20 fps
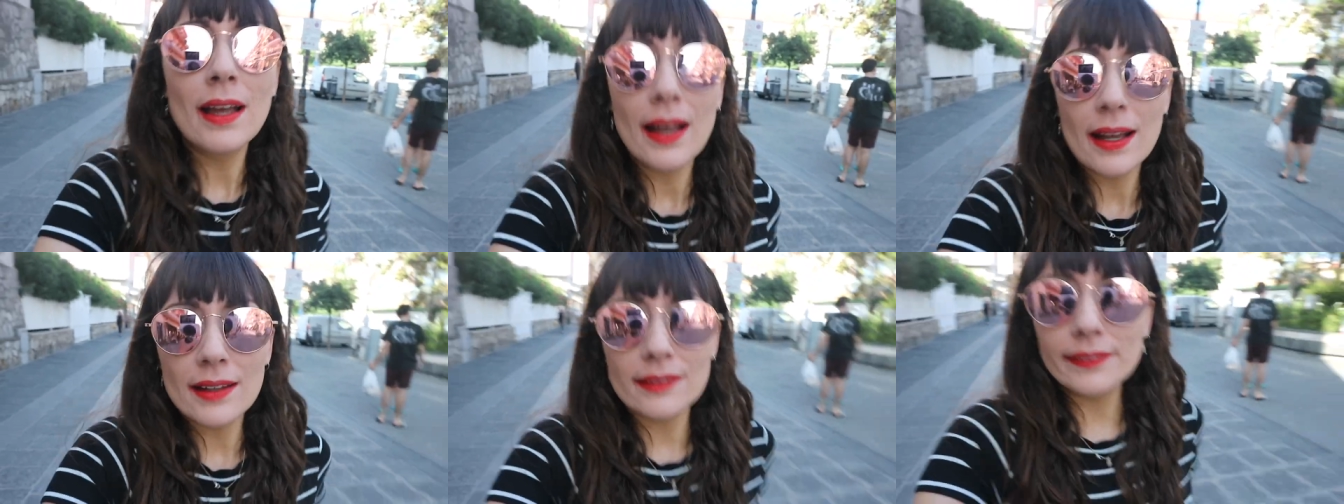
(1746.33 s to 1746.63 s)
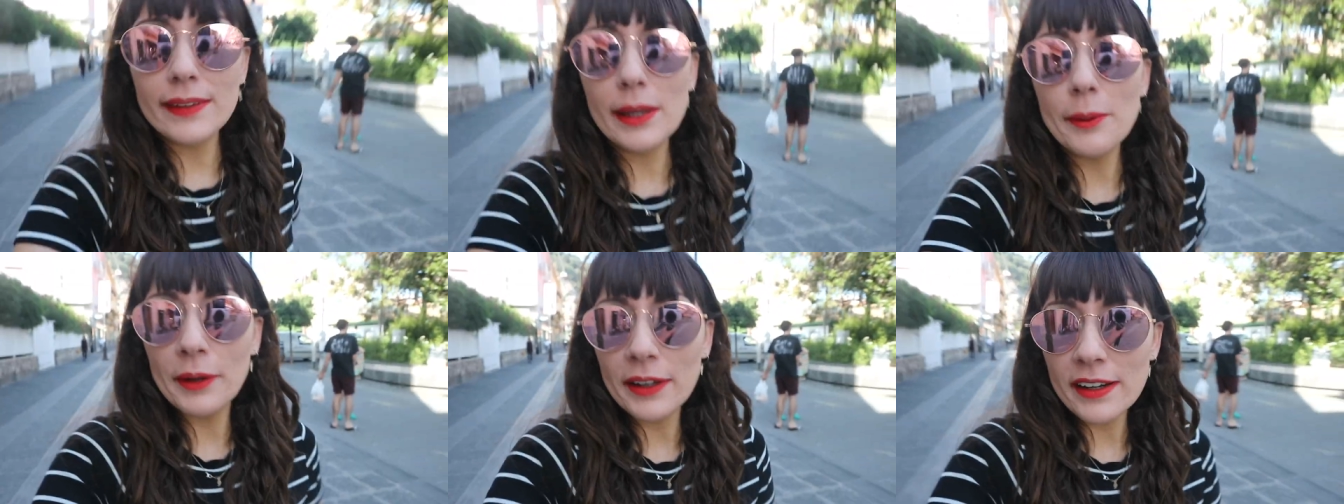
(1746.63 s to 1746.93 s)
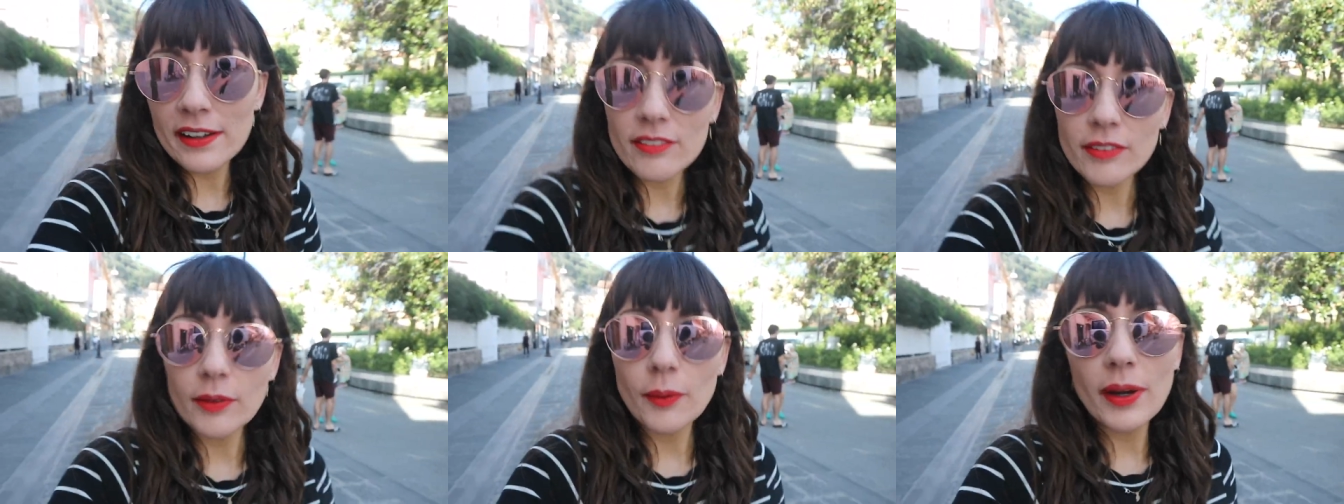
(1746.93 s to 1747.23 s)
and today we're
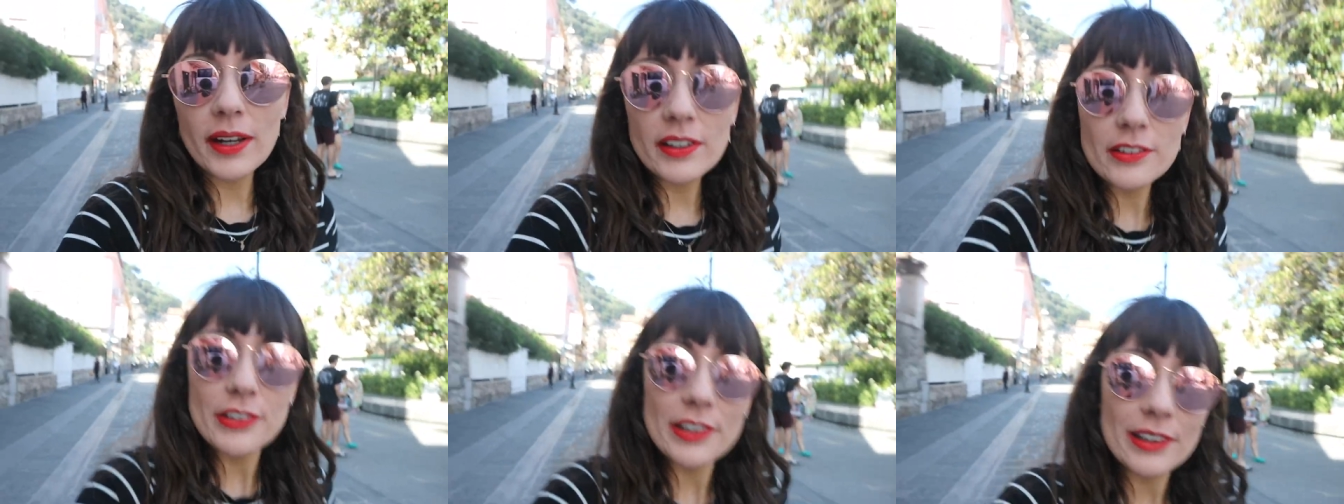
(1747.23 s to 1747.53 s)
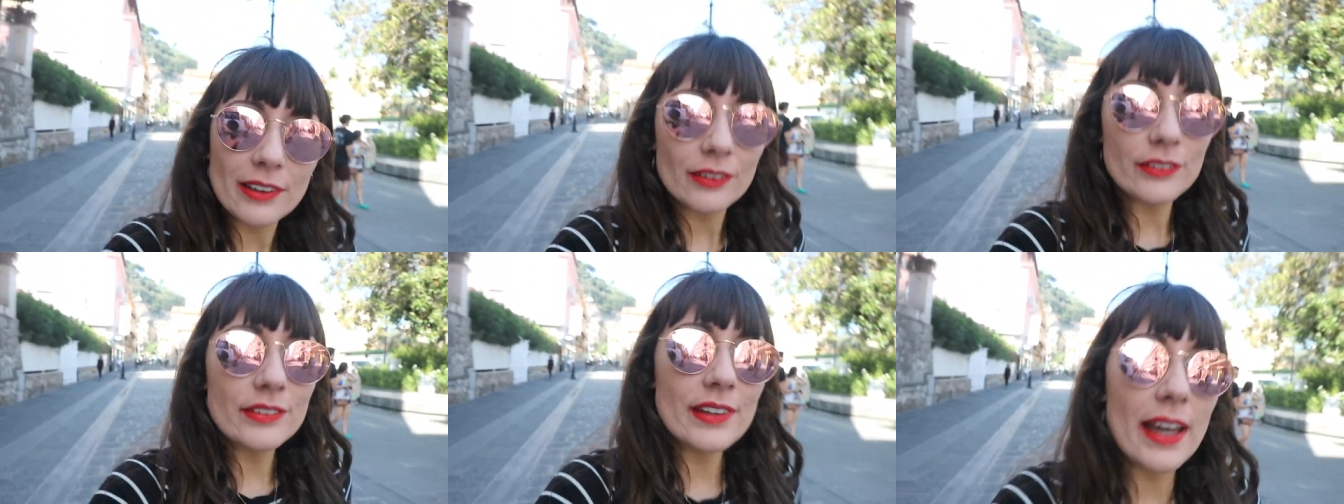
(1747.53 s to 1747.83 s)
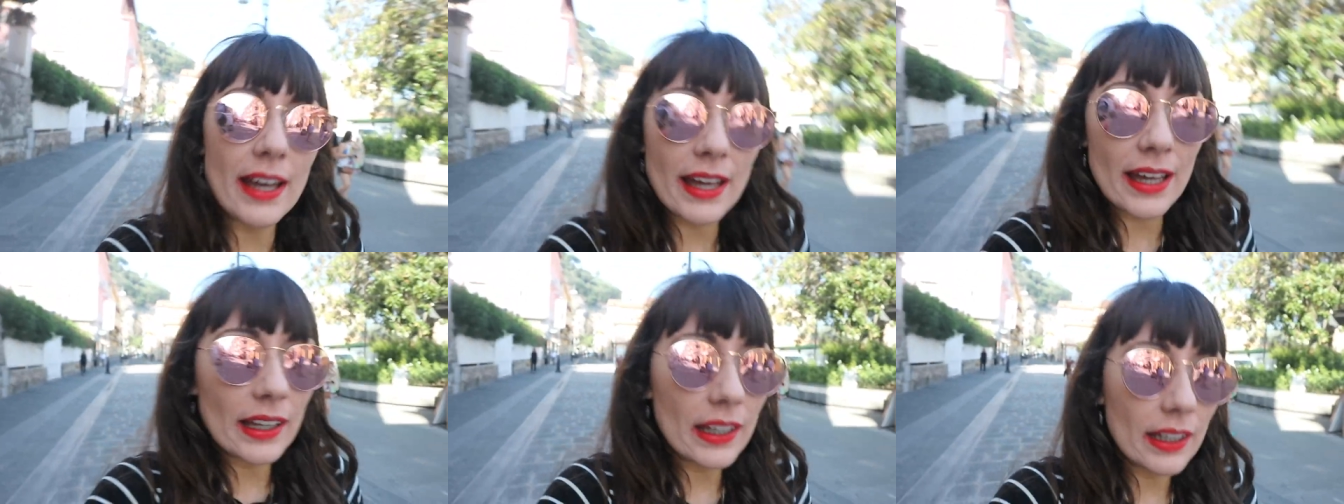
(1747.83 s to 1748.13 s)
gonna have quite a chill
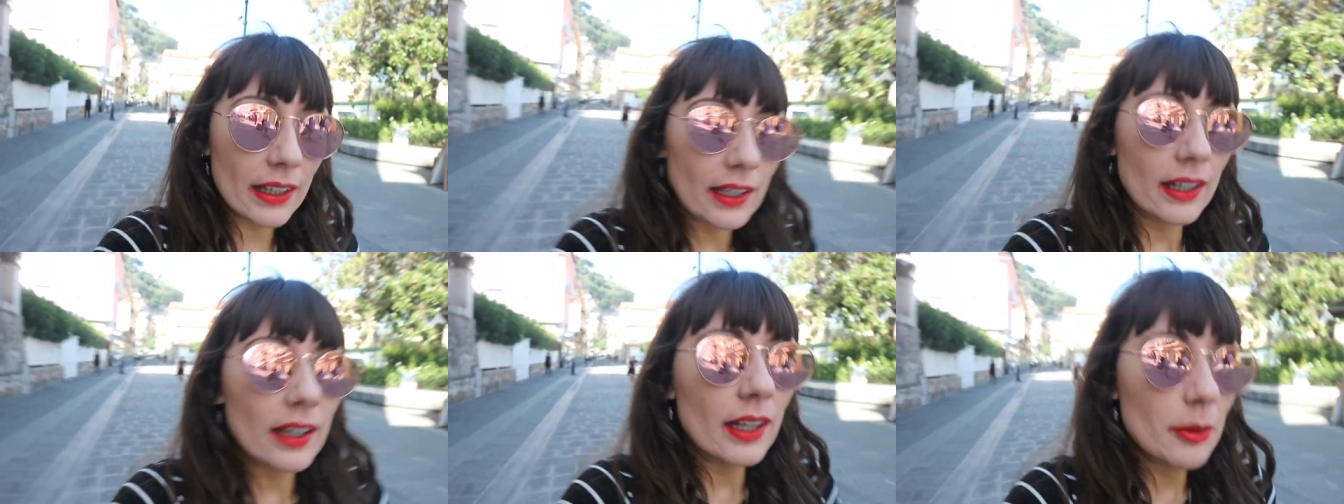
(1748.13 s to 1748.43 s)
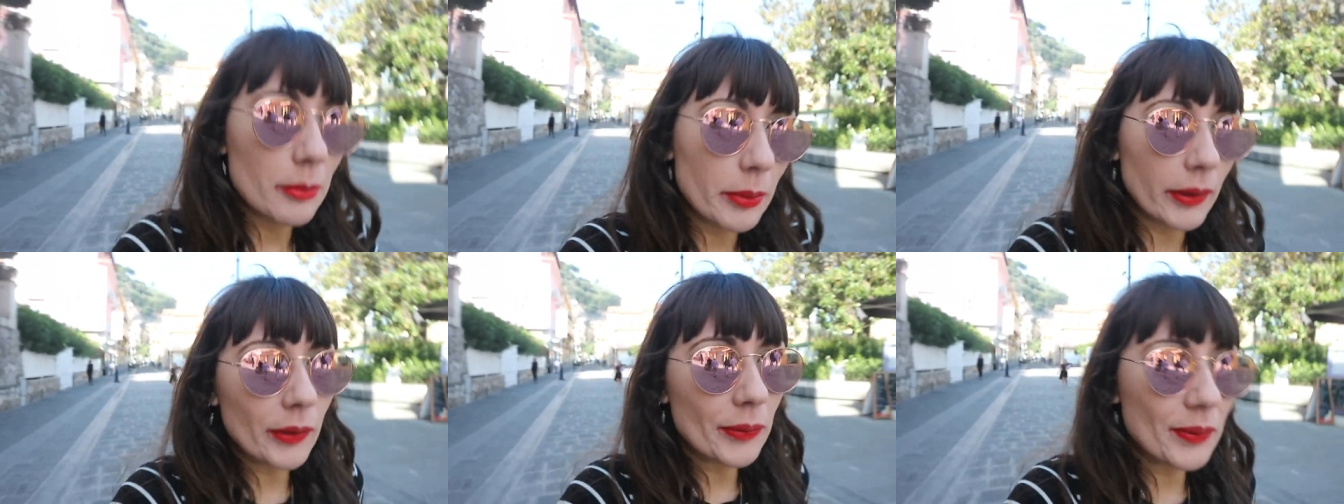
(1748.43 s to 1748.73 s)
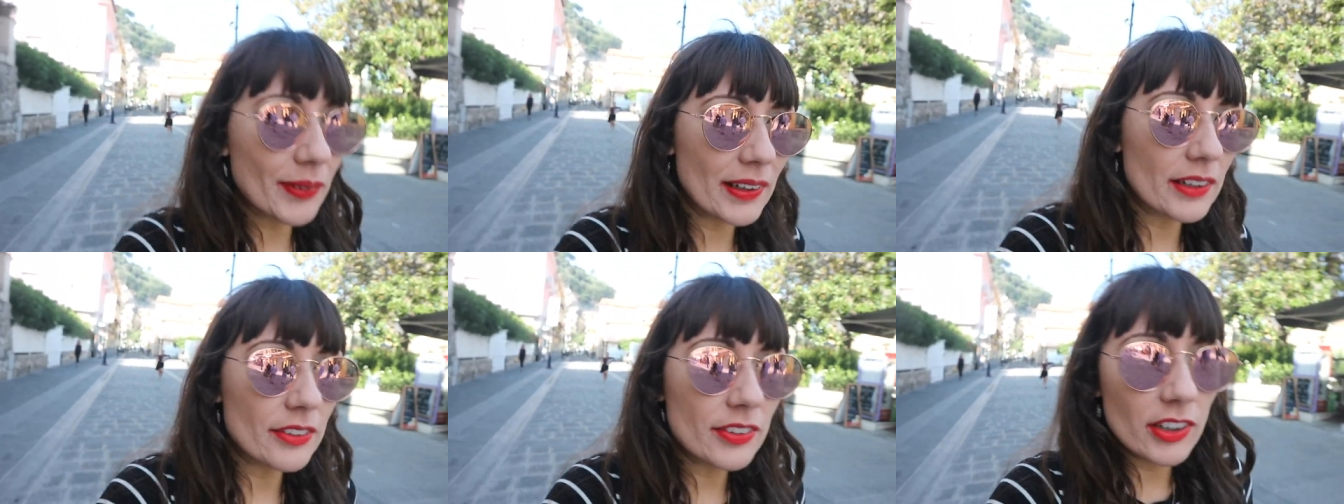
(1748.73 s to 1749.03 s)
day because
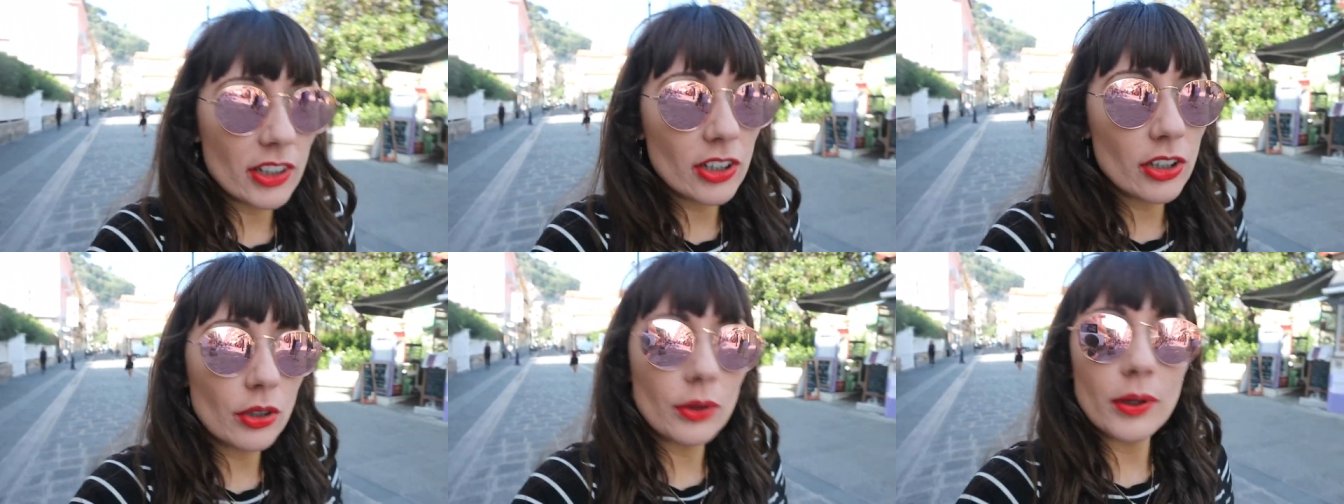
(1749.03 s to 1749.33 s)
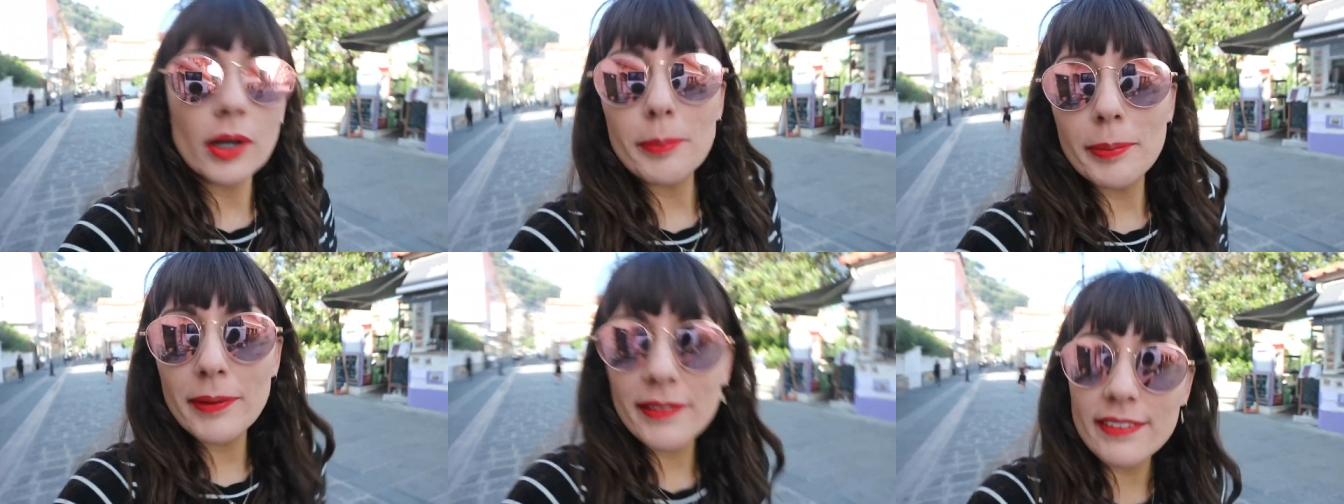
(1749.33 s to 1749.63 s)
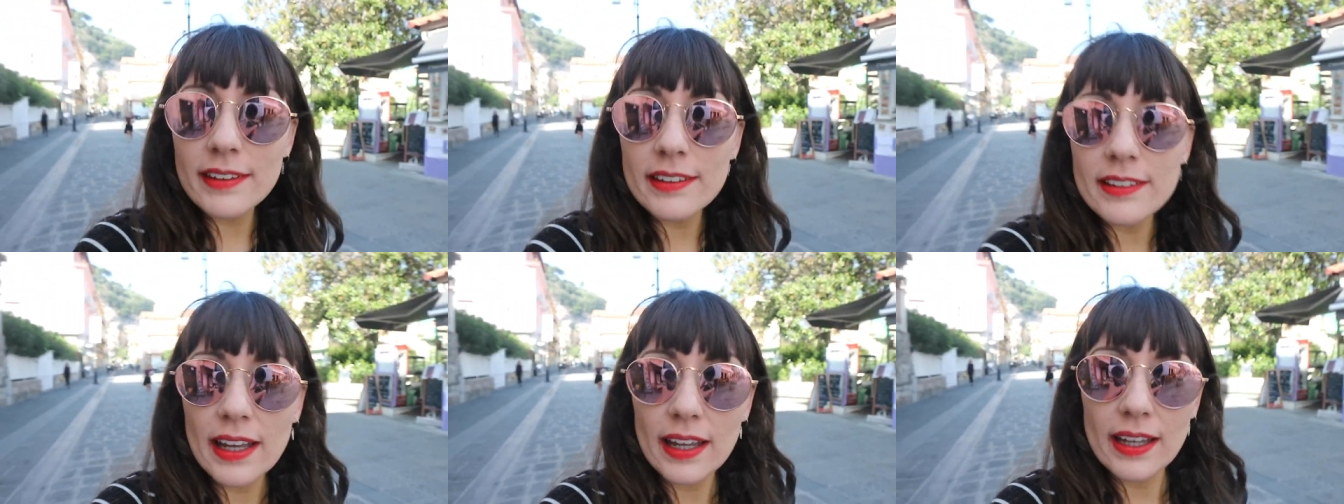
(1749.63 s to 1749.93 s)
we've had a few quite
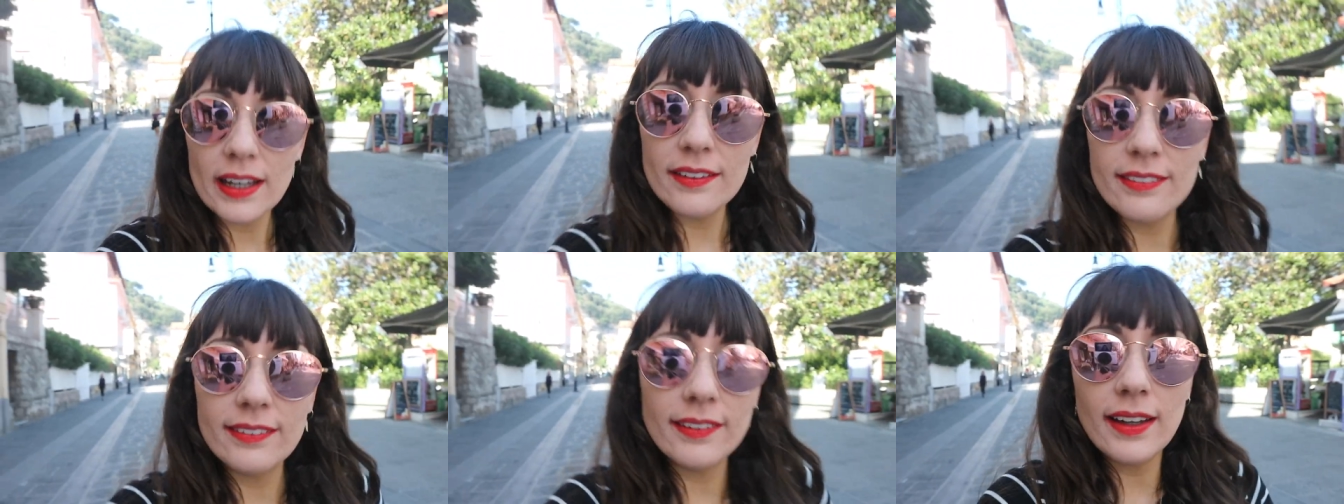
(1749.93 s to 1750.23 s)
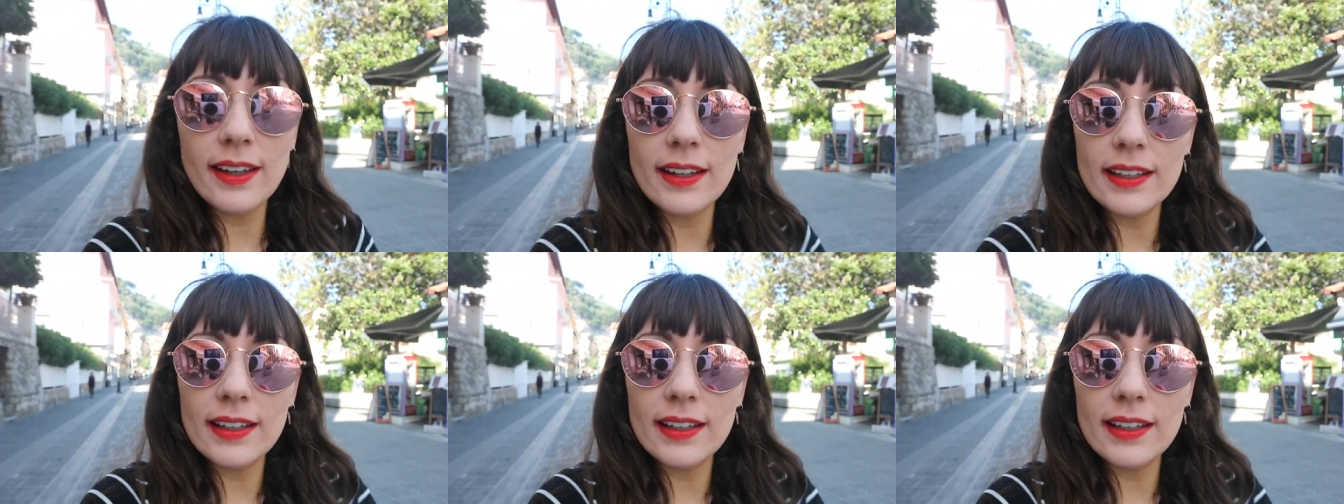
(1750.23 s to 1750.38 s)
busy days and